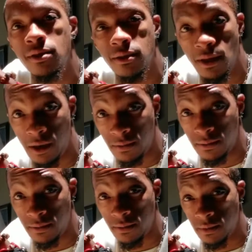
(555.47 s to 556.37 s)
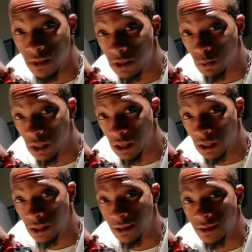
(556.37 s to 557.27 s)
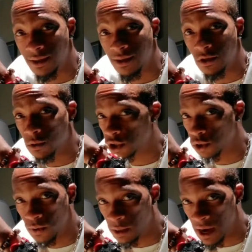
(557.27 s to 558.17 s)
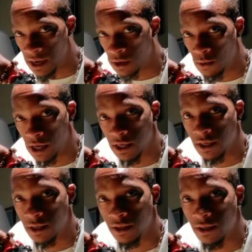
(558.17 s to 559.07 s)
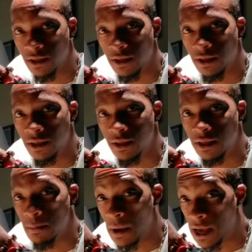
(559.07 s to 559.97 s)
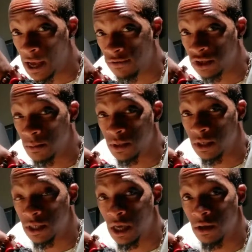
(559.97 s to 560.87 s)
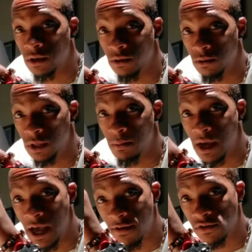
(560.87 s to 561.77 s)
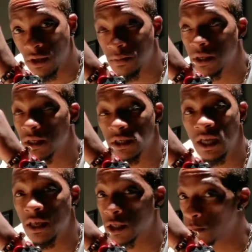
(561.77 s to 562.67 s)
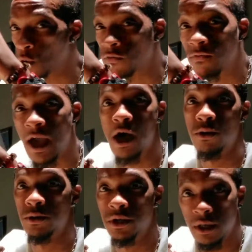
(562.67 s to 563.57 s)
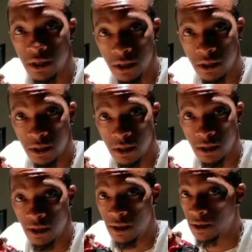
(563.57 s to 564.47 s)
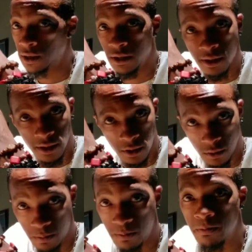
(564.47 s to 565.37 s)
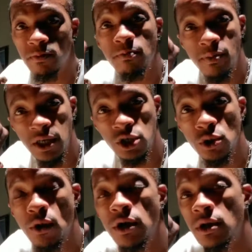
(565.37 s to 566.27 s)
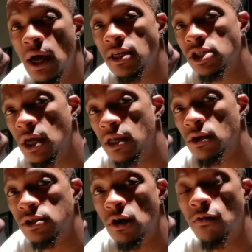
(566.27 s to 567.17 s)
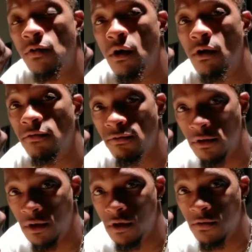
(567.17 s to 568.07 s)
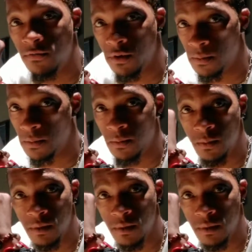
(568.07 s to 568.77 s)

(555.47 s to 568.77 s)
No, this week, don't shoo anybody away. They might have something to tell you. They might have something to say that's profound. So be sure you're not shutting yourself off from